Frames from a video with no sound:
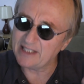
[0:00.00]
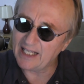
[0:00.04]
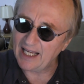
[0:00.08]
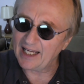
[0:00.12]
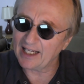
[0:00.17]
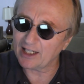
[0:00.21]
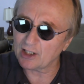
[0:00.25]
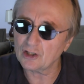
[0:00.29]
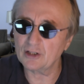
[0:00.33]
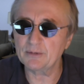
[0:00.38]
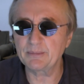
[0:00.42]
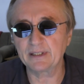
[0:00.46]
yeah,
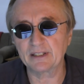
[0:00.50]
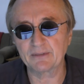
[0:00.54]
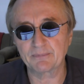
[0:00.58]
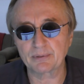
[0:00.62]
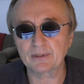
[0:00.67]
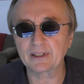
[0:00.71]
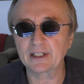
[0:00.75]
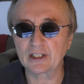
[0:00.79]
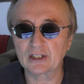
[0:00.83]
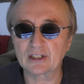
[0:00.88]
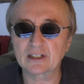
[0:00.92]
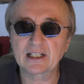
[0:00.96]
it could be a
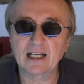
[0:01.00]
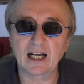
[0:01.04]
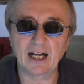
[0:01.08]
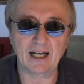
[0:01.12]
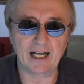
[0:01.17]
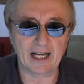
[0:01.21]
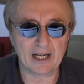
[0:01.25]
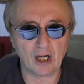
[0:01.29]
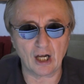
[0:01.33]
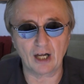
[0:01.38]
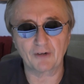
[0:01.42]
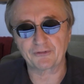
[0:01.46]
pretty good car.
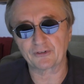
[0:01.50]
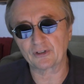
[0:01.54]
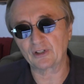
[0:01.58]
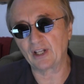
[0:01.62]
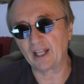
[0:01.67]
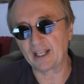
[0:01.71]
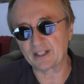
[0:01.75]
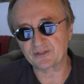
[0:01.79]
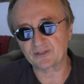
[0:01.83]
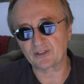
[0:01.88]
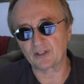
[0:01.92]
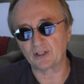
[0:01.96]
I'd offer less